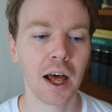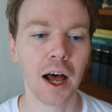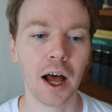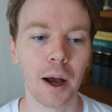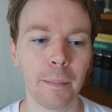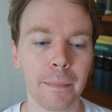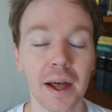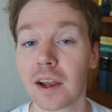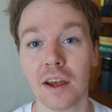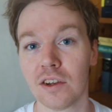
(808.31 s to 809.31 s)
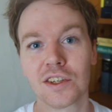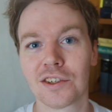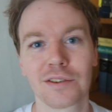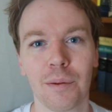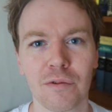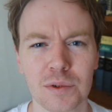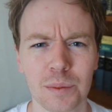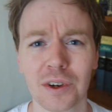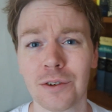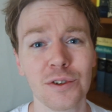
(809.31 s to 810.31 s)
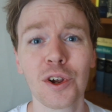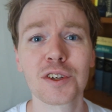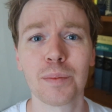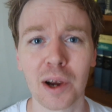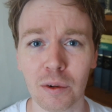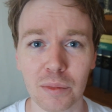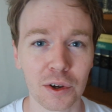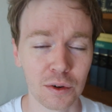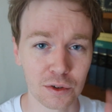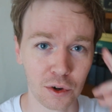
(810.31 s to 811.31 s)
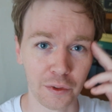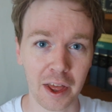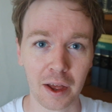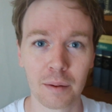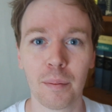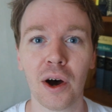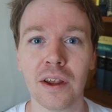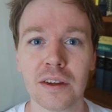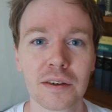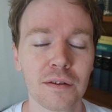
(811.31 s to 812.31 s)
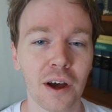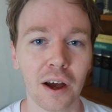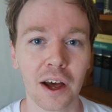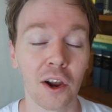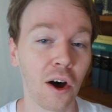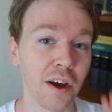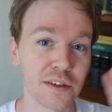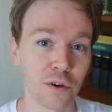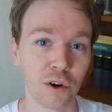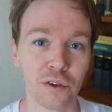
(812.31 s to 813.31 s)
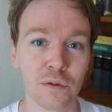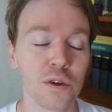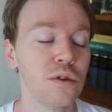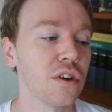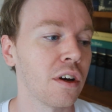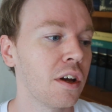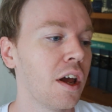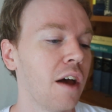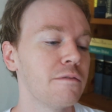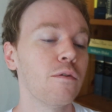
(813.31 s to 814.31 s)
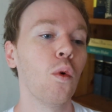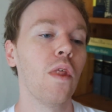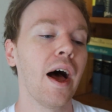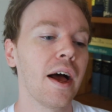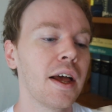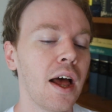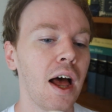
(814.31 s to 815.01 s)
and again, this is coming from someone who's not a parent, but who's got their mind and eyes very on the future for that.